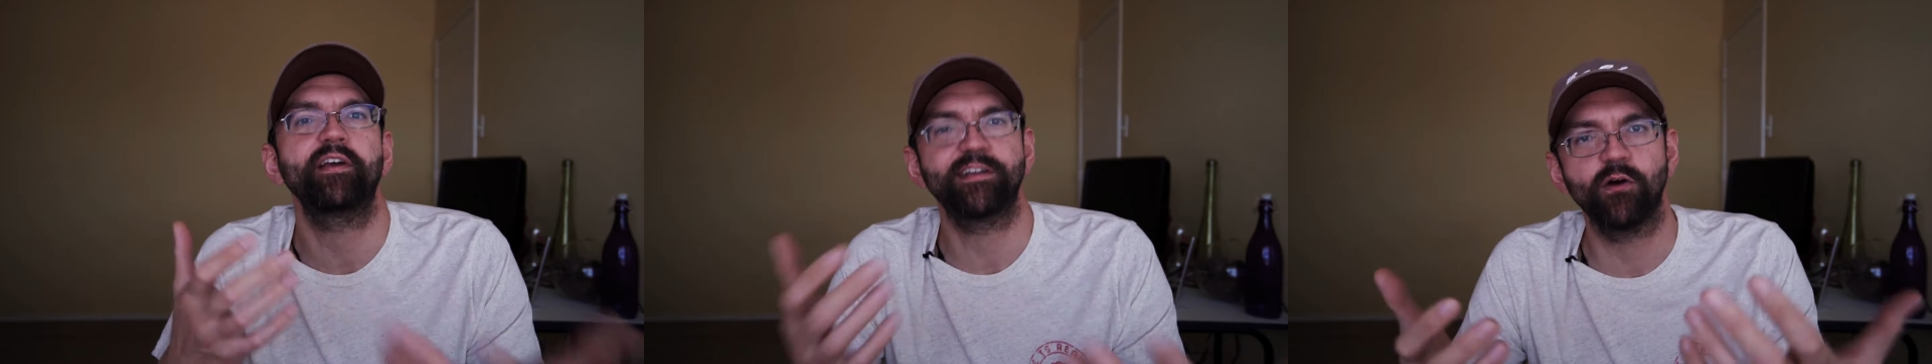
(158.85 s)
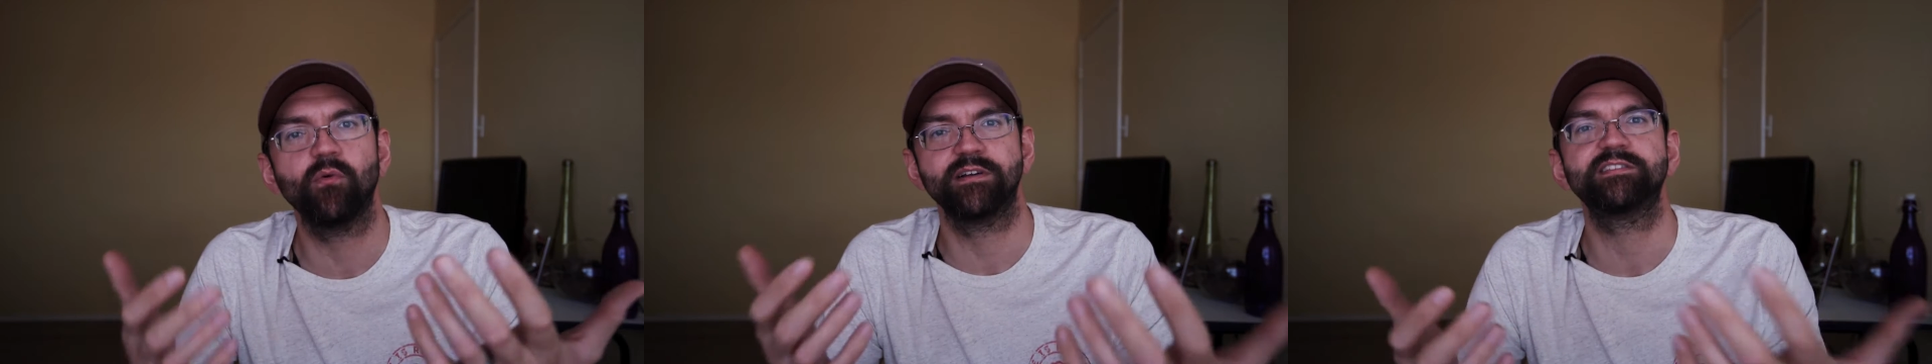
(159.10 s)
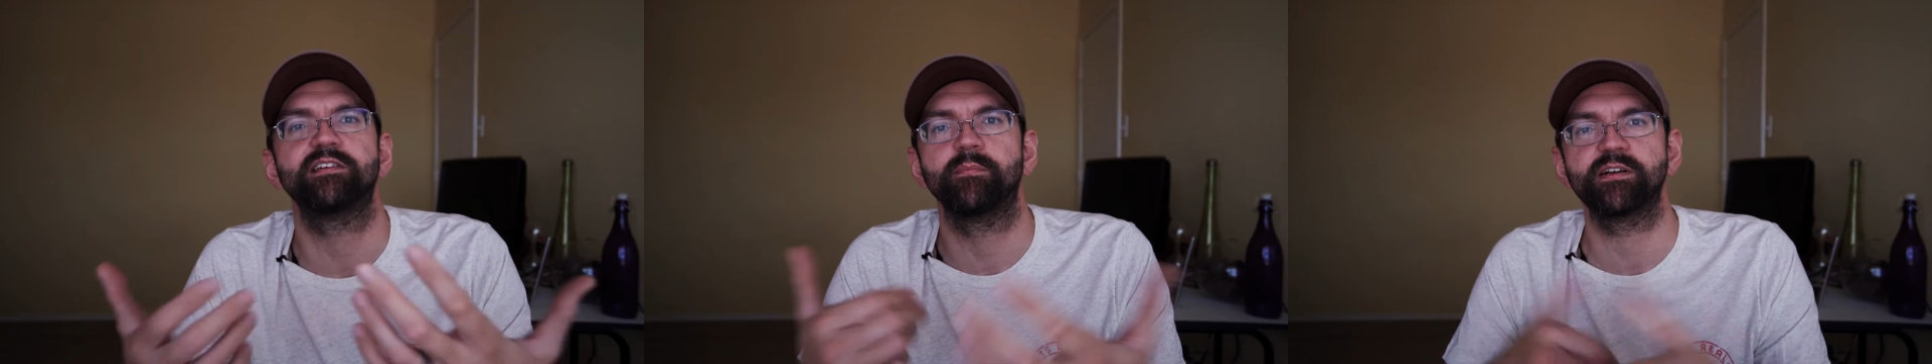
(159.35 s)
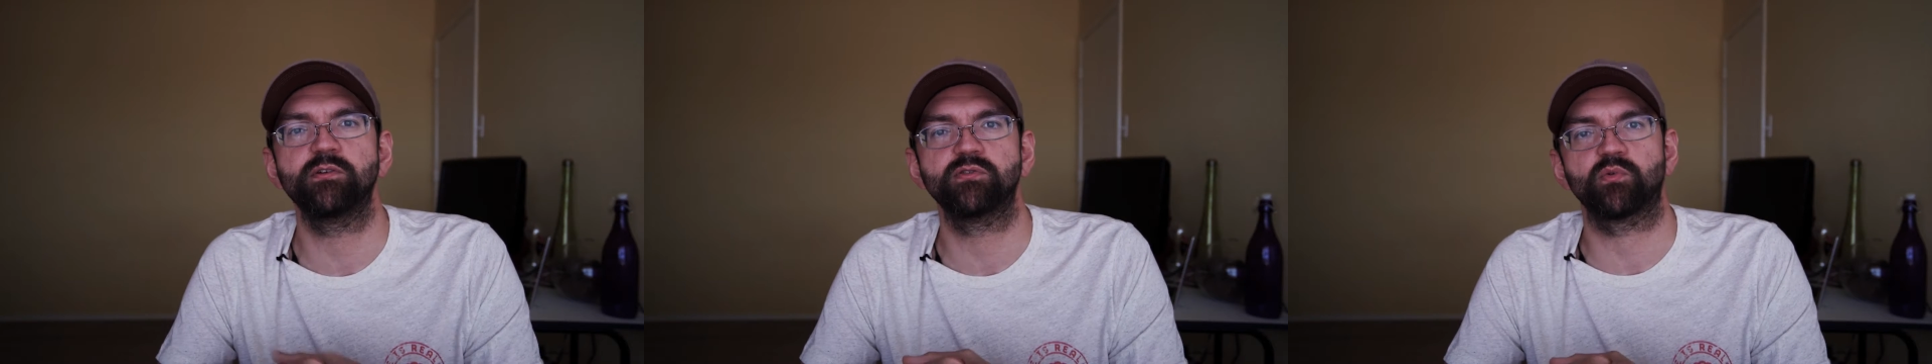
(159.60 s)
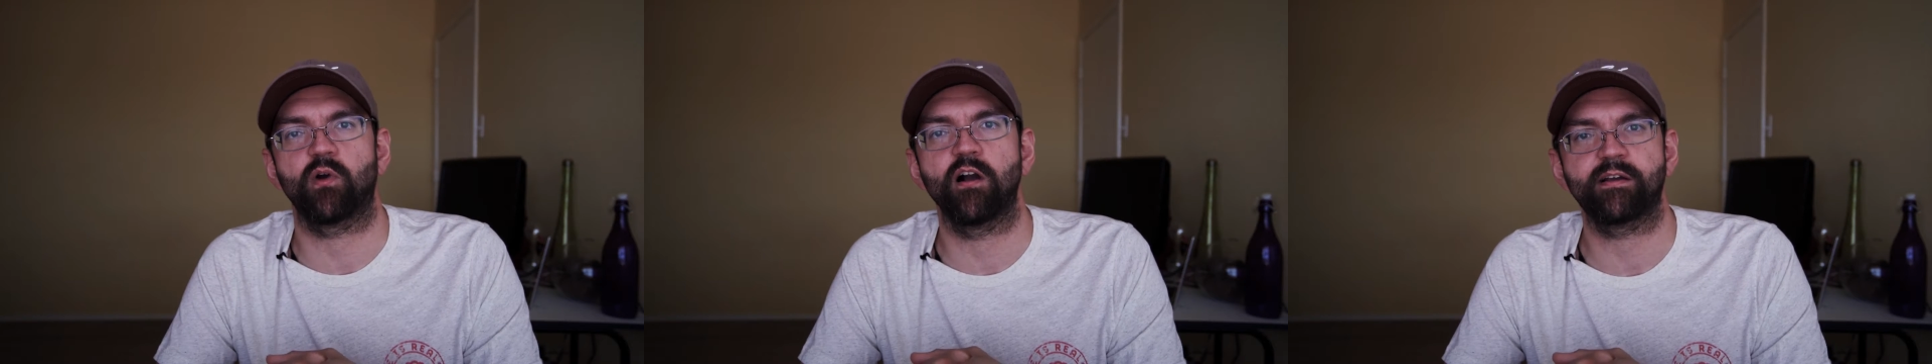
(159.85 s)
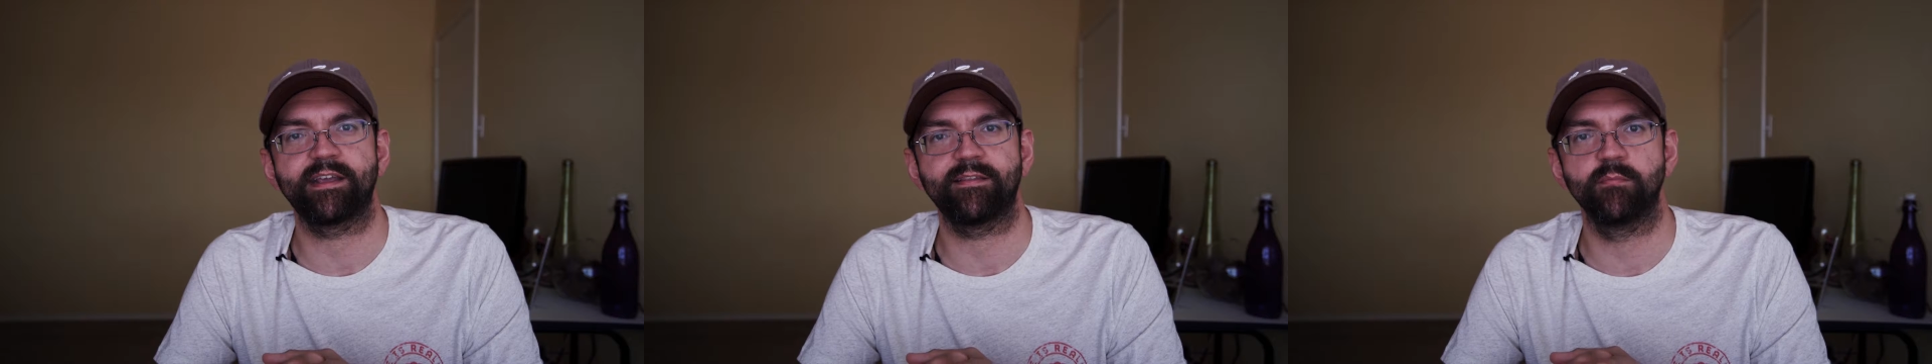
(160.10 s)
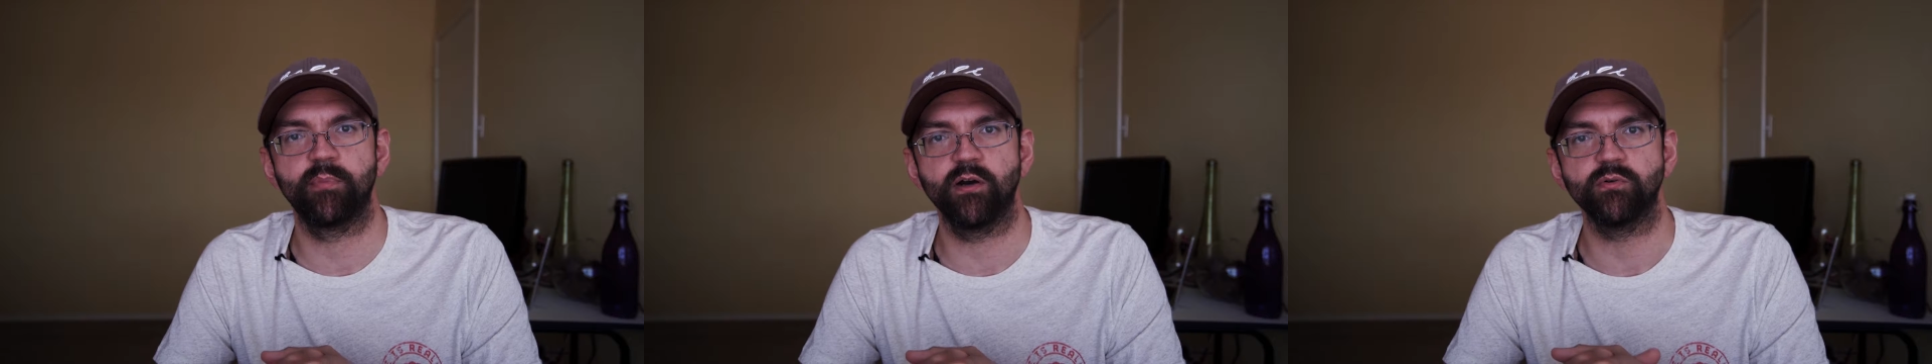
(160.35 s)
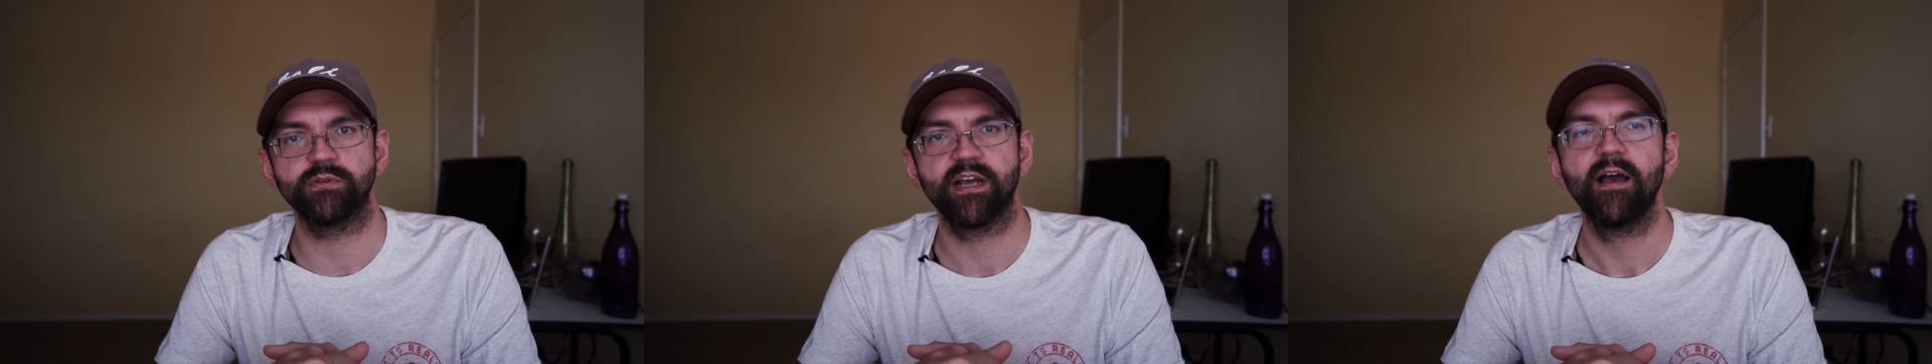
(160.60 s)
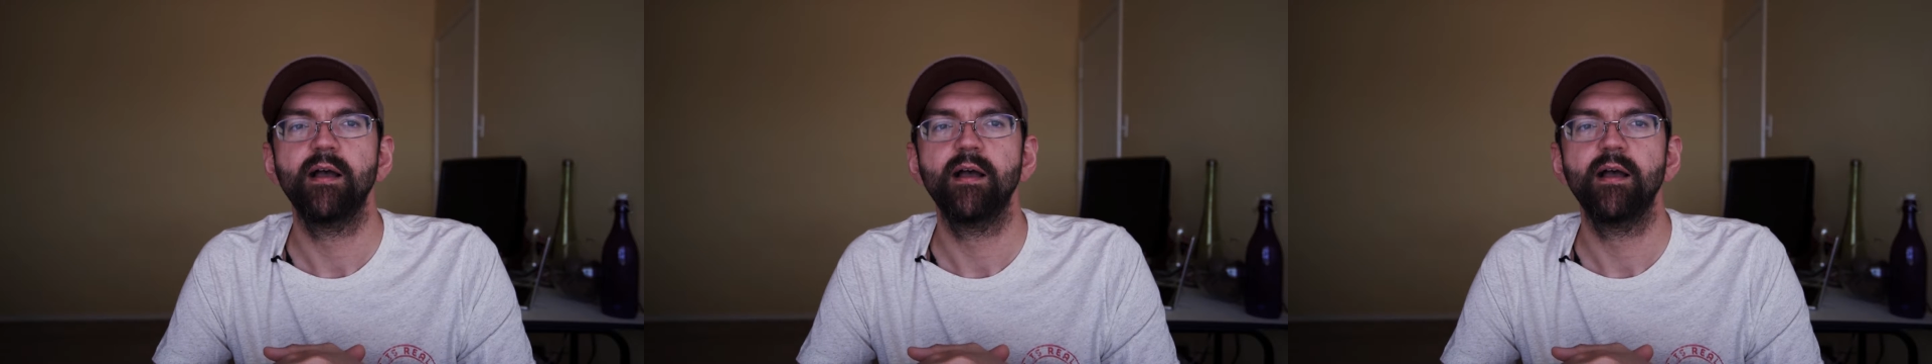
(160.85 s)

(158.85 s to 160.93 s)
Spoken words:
They don't want somebody who's rocking the boat.